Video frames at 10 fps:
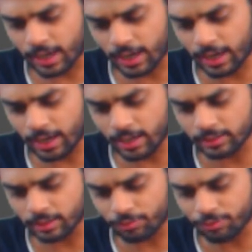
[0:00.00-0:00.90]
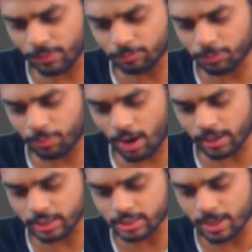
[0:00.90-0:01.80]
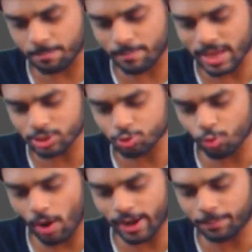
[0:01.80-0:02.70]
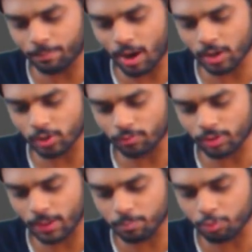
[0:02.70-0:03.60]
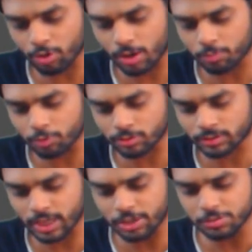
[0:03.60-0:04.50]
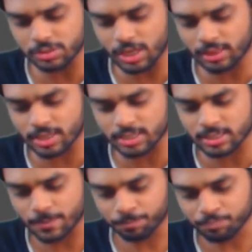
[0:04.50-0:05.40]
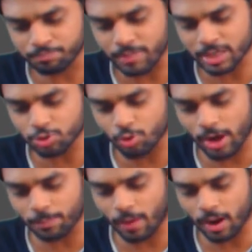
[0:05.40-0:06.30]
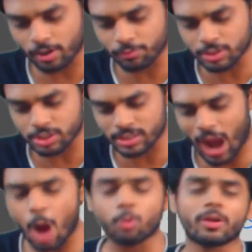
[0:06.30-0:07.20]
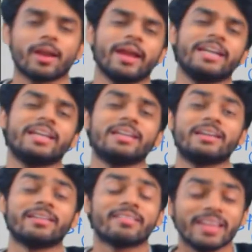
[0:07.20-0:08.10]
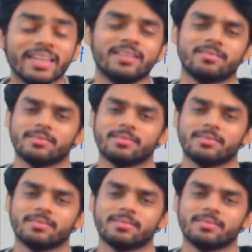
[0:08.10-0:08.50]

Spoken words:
And the fifth part is the mastoid part of temporal bone. Can you see this mastoid part which is outlined in green?